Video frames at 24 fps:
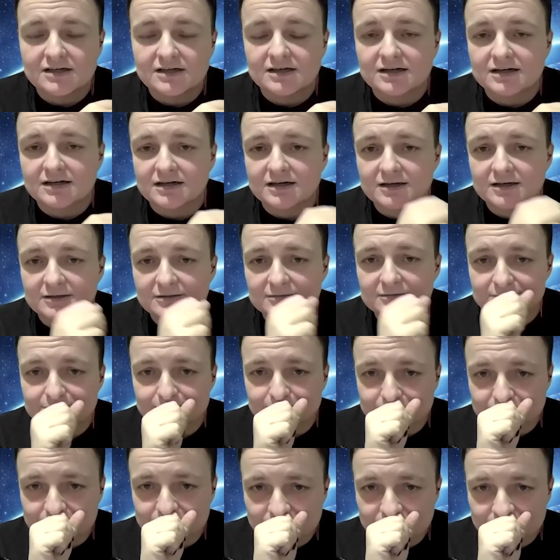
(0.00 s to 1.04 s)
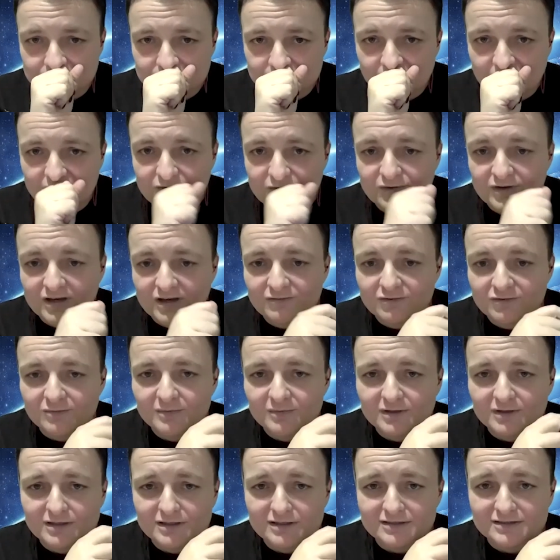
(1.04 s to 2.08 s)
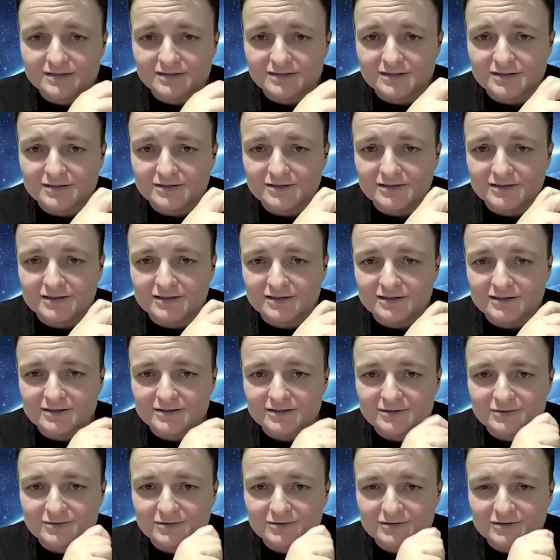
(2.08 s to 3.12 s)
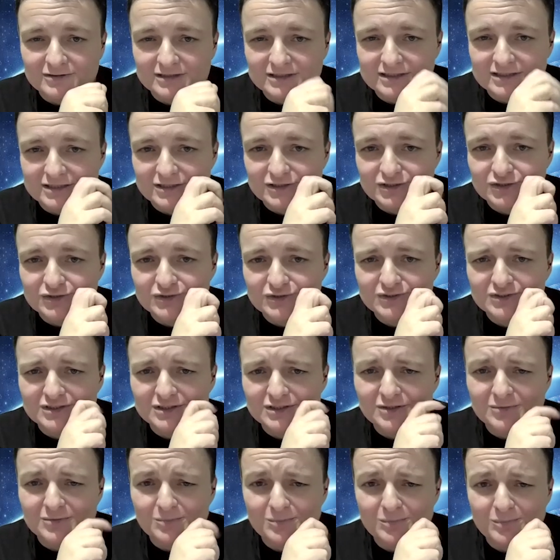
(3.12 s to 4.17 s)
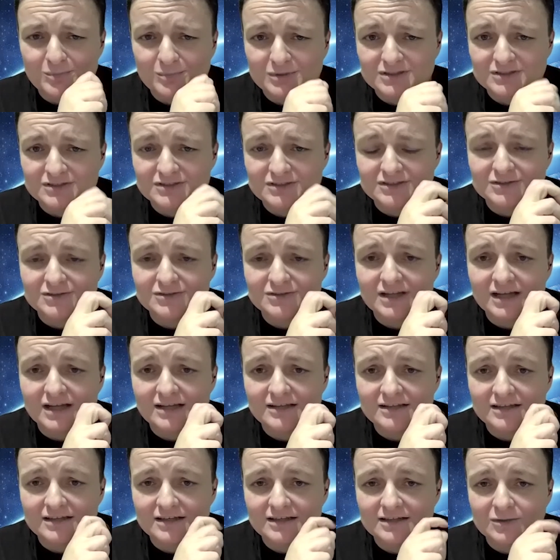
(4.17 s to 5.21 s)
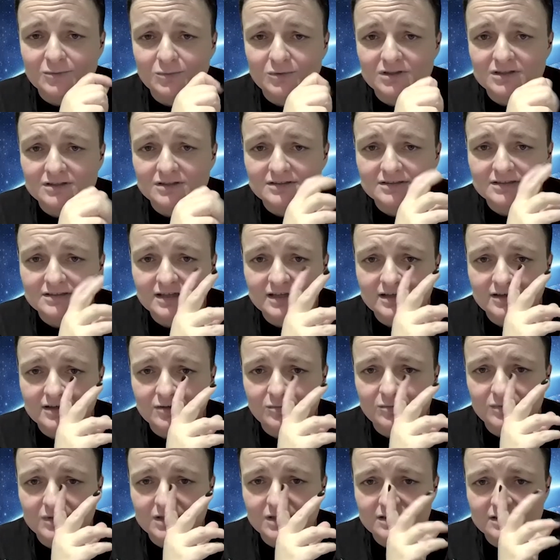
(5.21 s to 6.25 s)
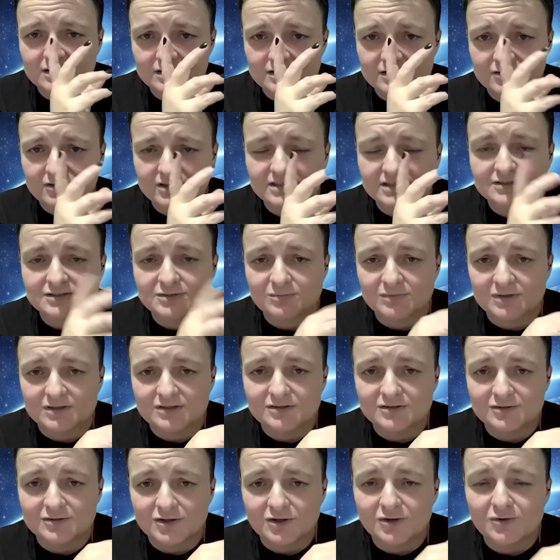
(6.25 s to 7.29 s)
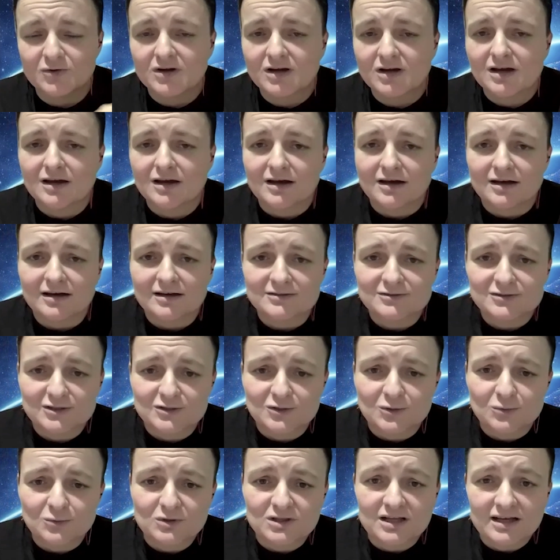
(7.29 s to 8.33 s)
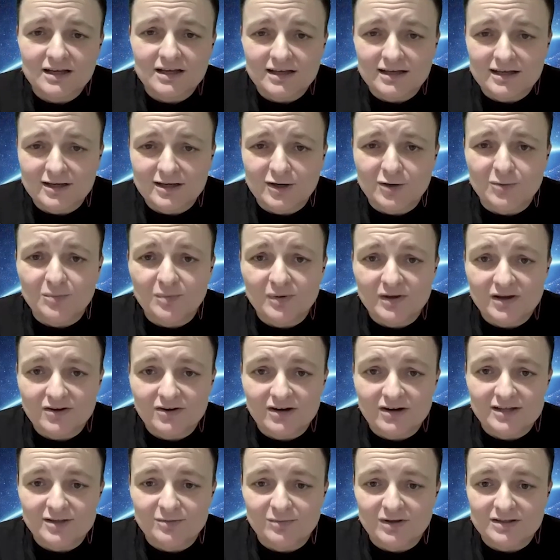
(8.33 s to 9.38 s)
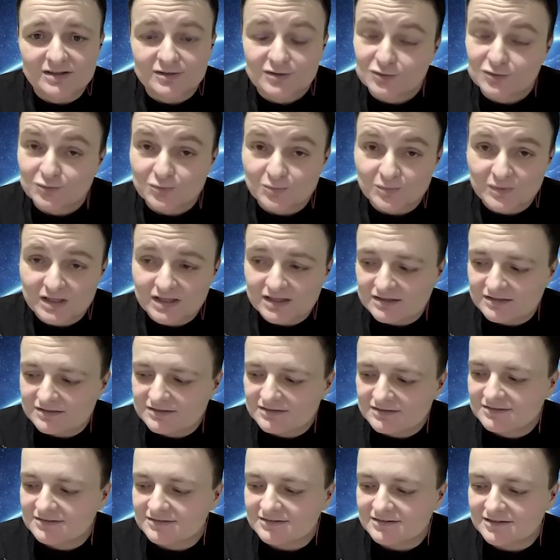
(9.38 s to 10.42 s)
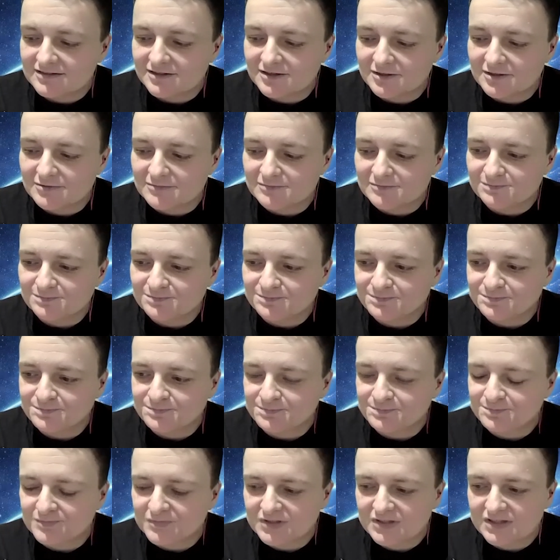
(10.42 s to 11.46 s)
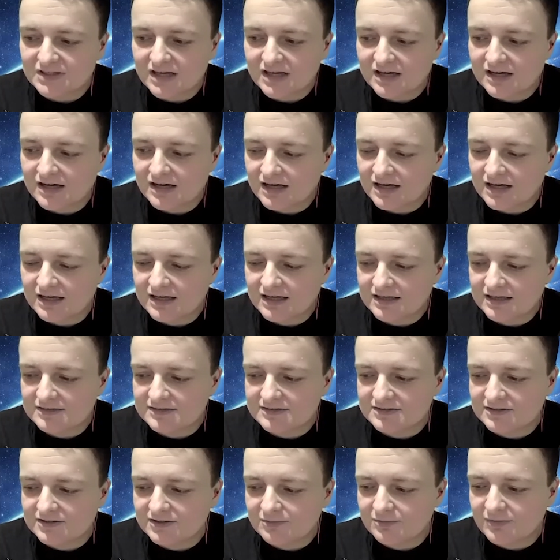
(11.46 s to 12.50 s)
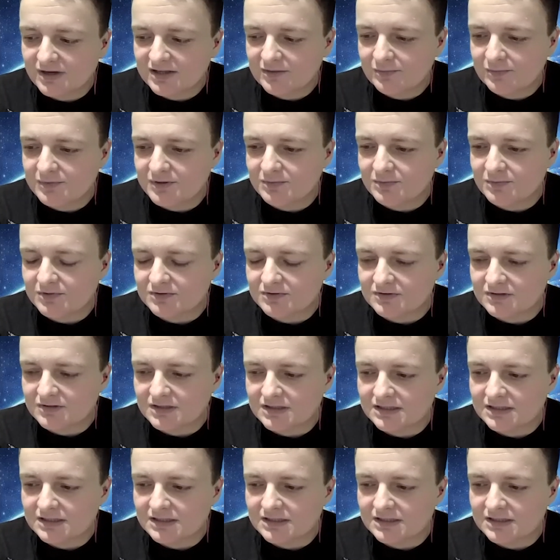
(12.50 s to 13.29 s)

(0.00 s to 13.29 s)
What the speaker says: Because you have to be interesting person to that. I don't want to say completely crazy, but so I don't want to compare anybody to me. But yeah, I guess there are many people.